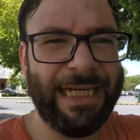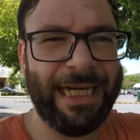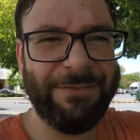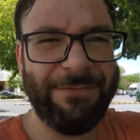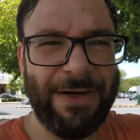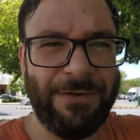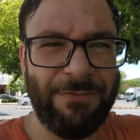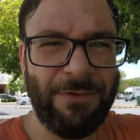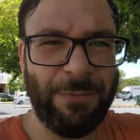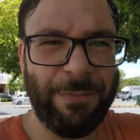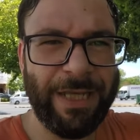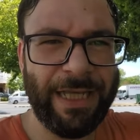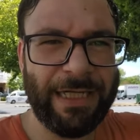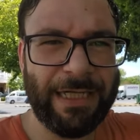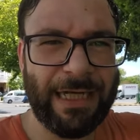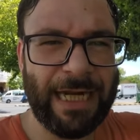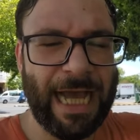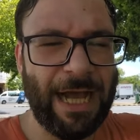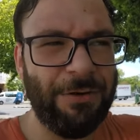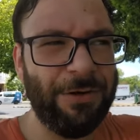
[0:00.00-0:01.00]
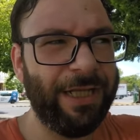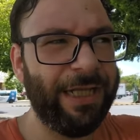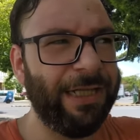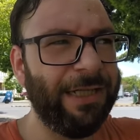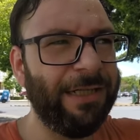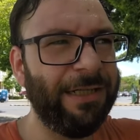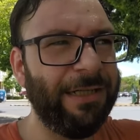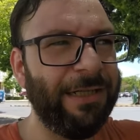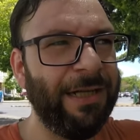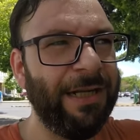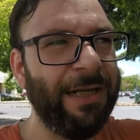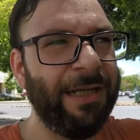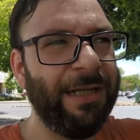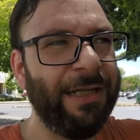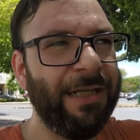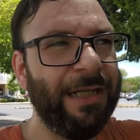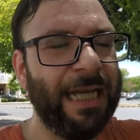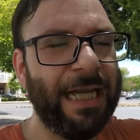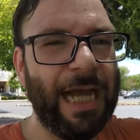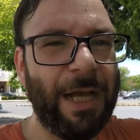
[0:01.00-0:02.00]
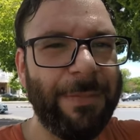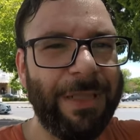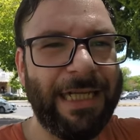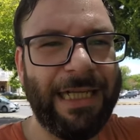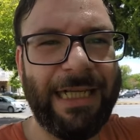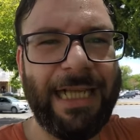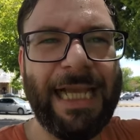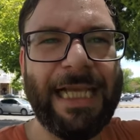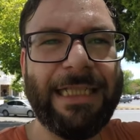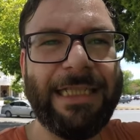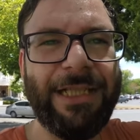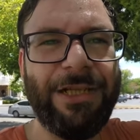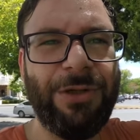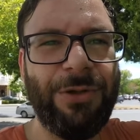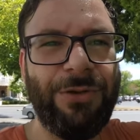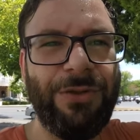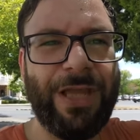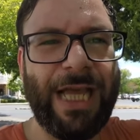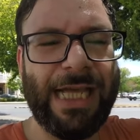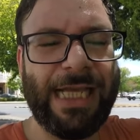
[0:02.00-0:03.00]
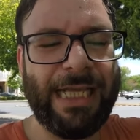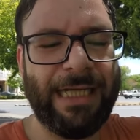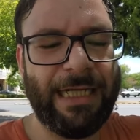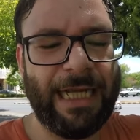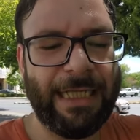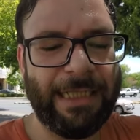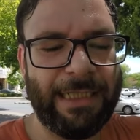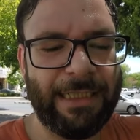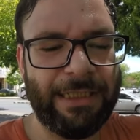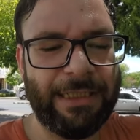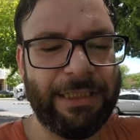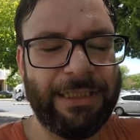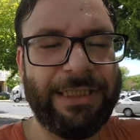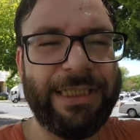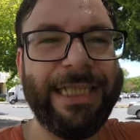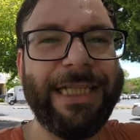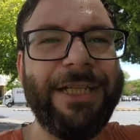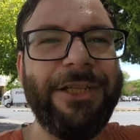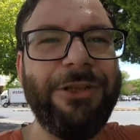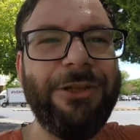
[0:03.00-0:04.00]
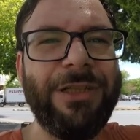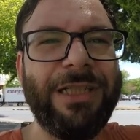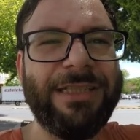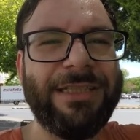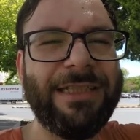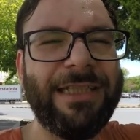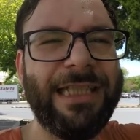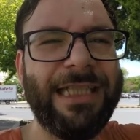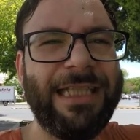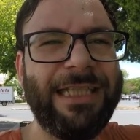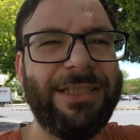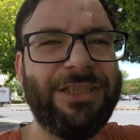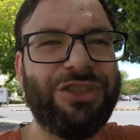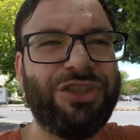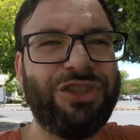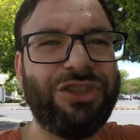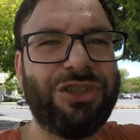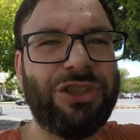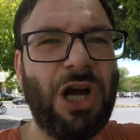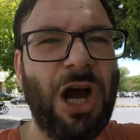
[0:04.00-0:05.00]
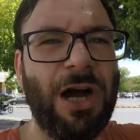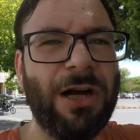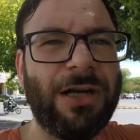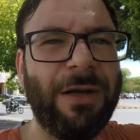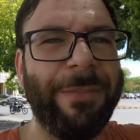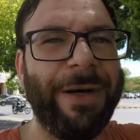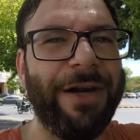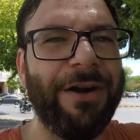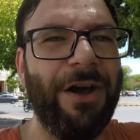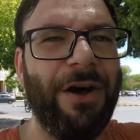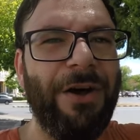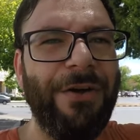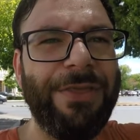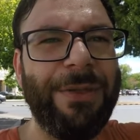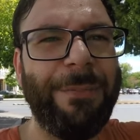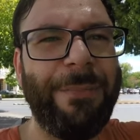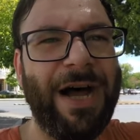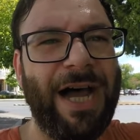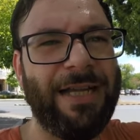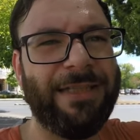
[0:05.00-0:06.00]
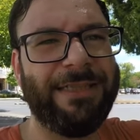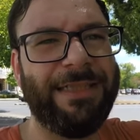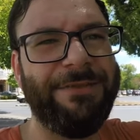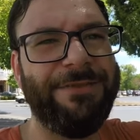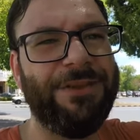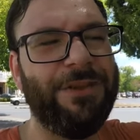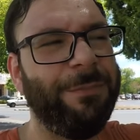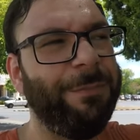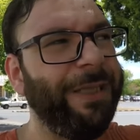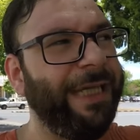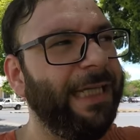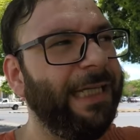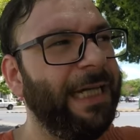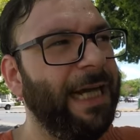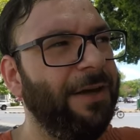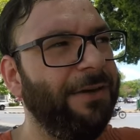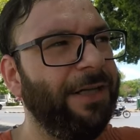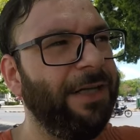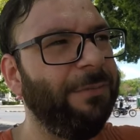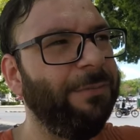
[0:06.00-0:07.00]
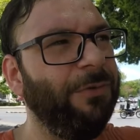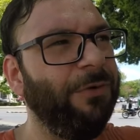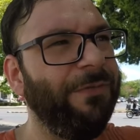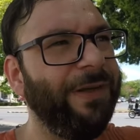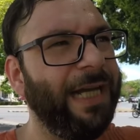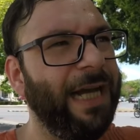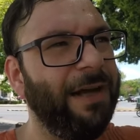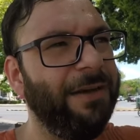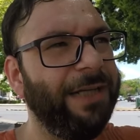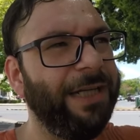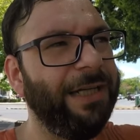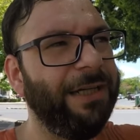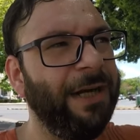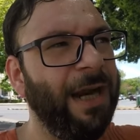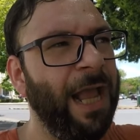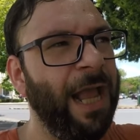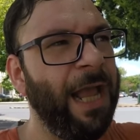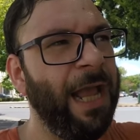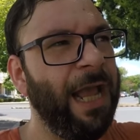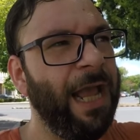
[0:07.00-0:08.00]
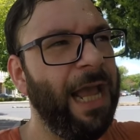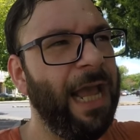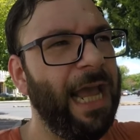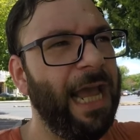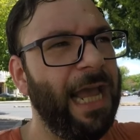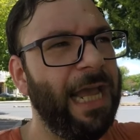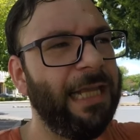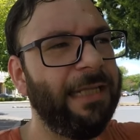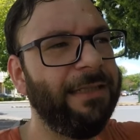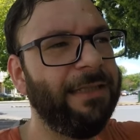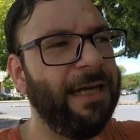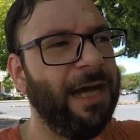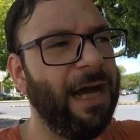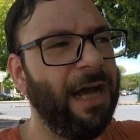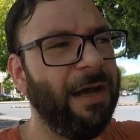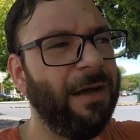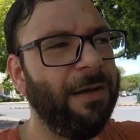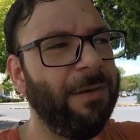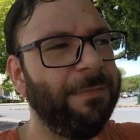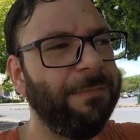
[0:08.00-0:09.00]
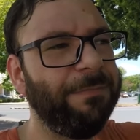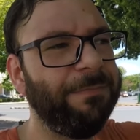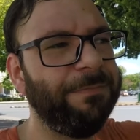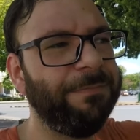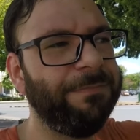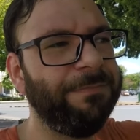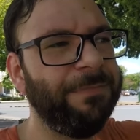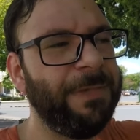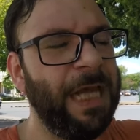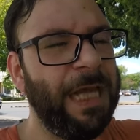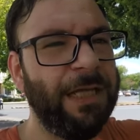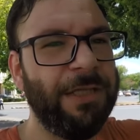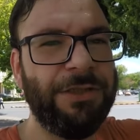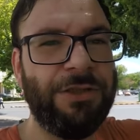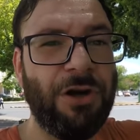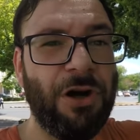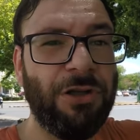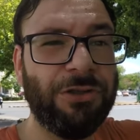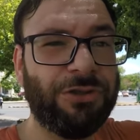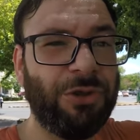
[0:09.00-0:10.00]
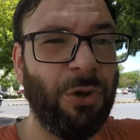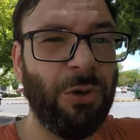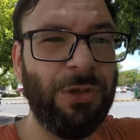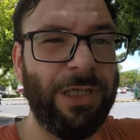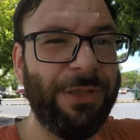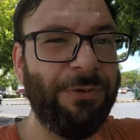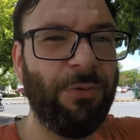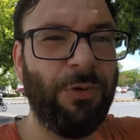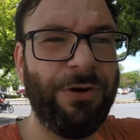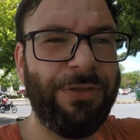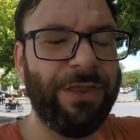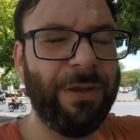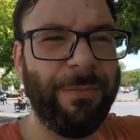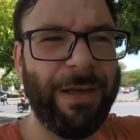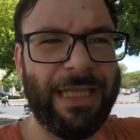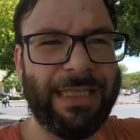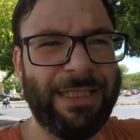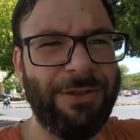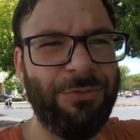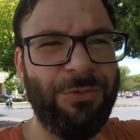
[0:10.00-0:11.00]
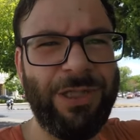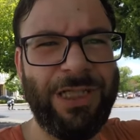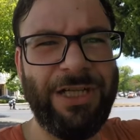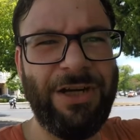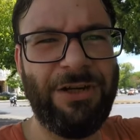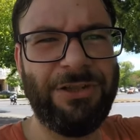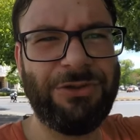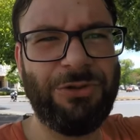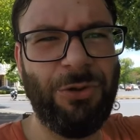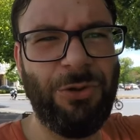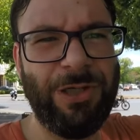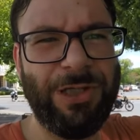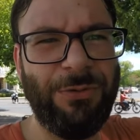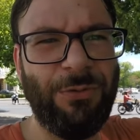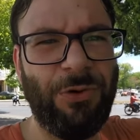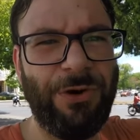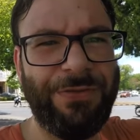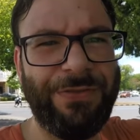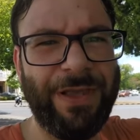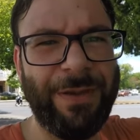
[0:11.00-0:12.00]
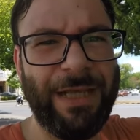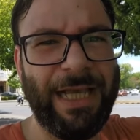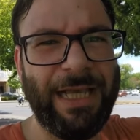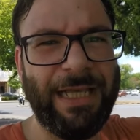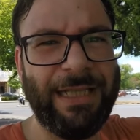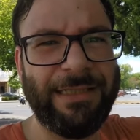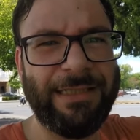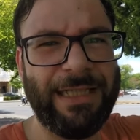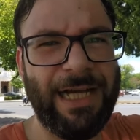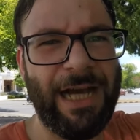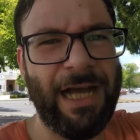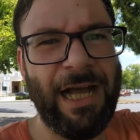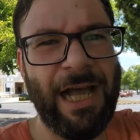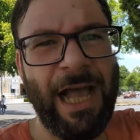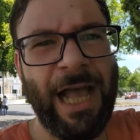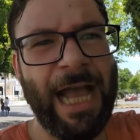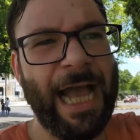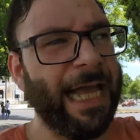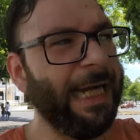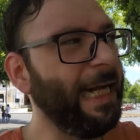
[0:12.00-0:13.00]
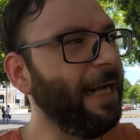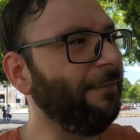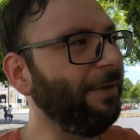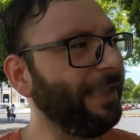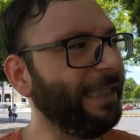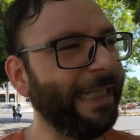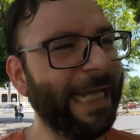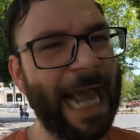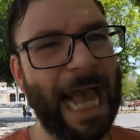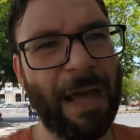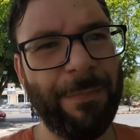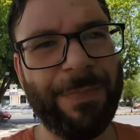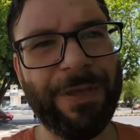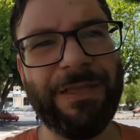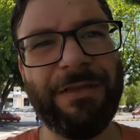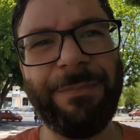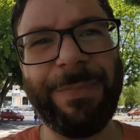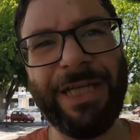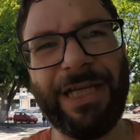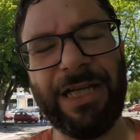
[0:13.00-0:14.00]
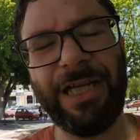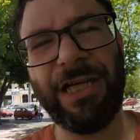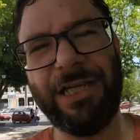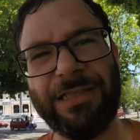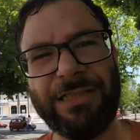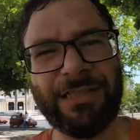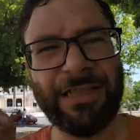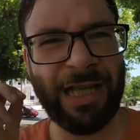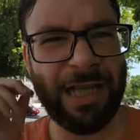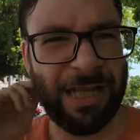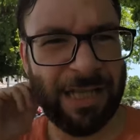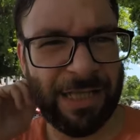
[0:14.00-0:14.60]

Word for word: than I've ever been. Out here, I mean, again, you know, I can I can continuously talk about all the positives of being out here, moving out here, and. Um, they're all totally worth it, man. They really are totally worth it, and uh, and everything happened because